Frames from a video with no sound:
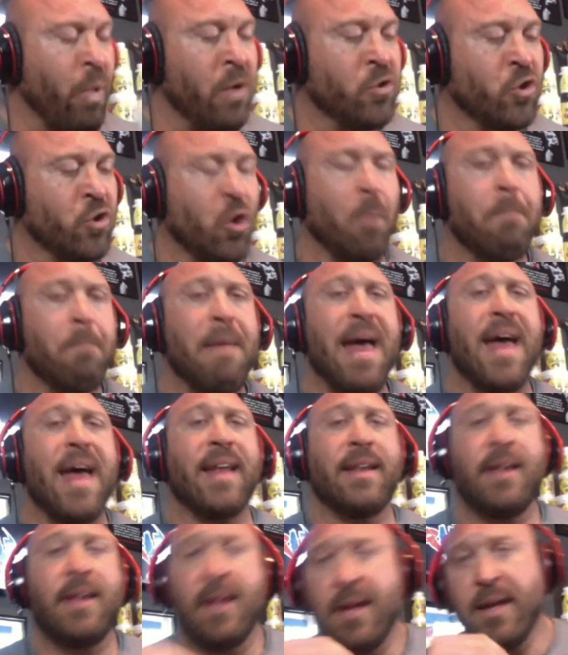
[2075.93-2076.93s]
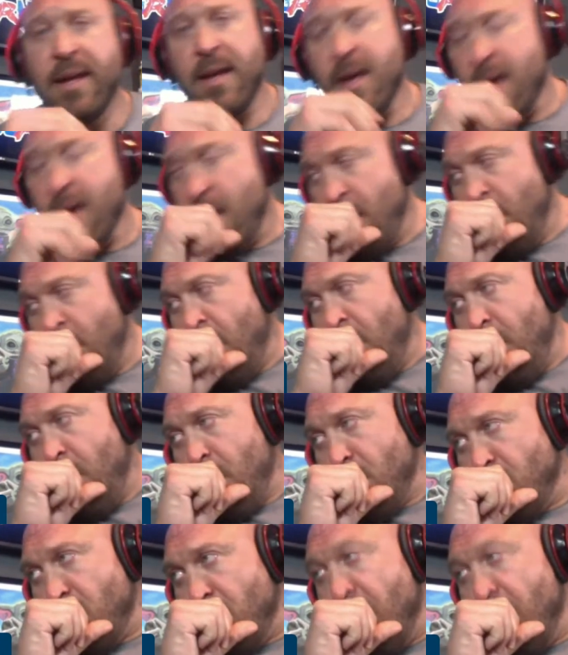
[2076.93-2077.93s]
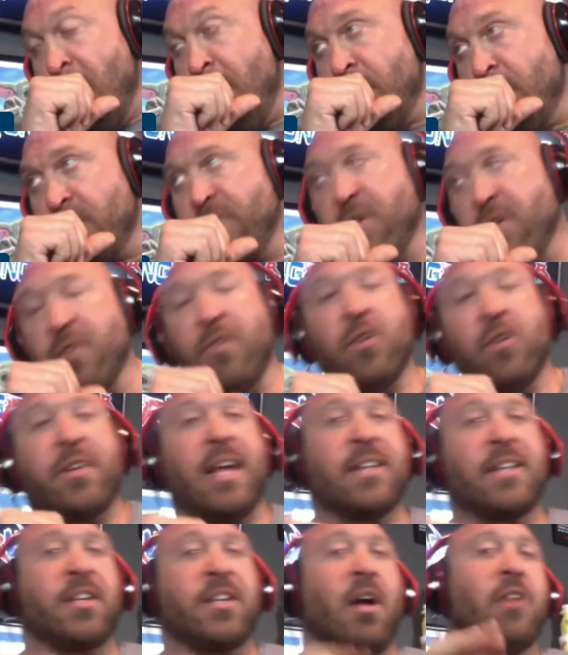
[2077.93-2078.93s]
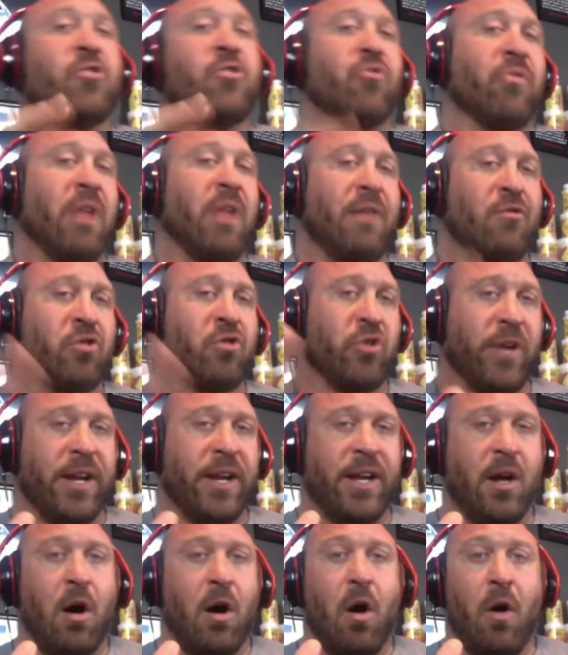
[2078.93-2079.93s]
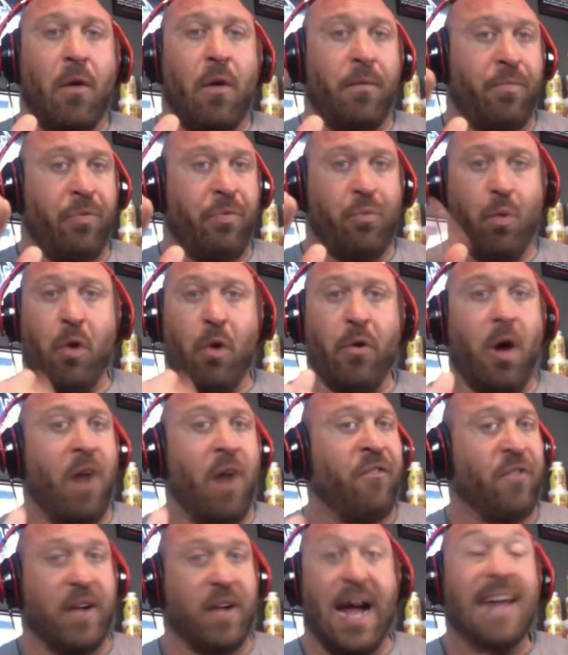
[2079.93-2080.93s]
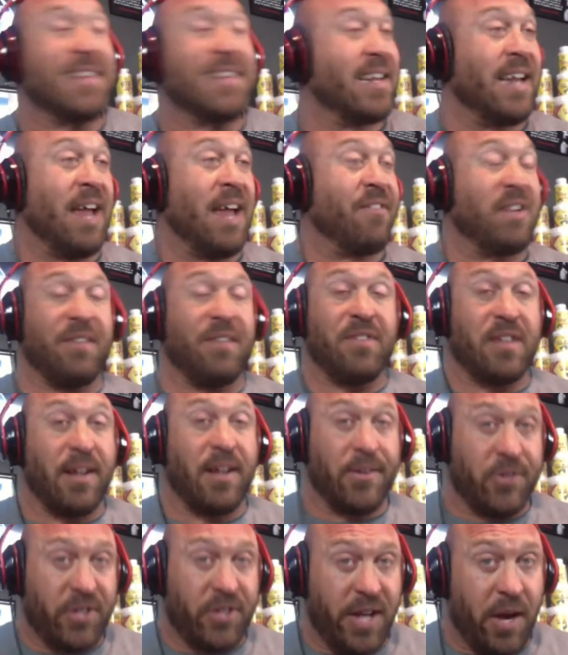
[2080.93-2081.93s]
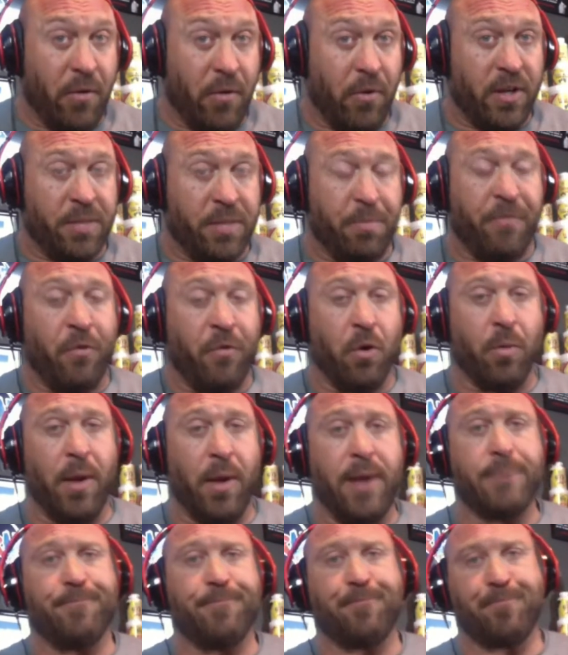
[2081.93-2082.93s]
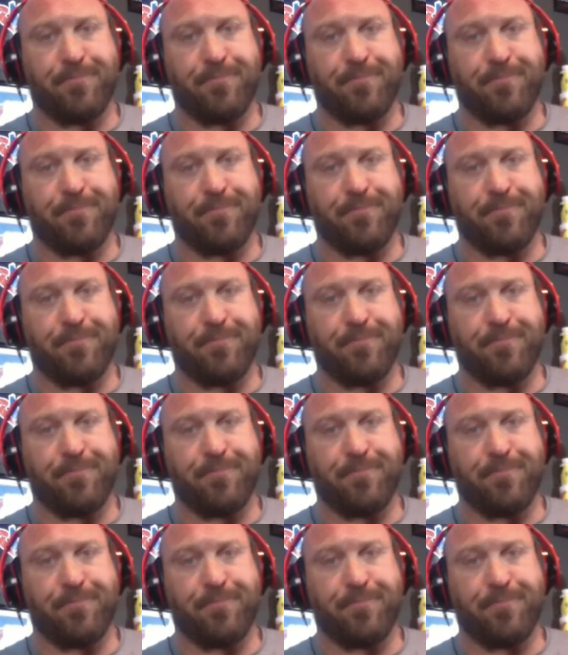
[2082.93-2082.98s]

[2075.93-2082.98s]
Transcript: So men, their testosterone levels are getting all thrown off for guys that haven't even done steroids before, right?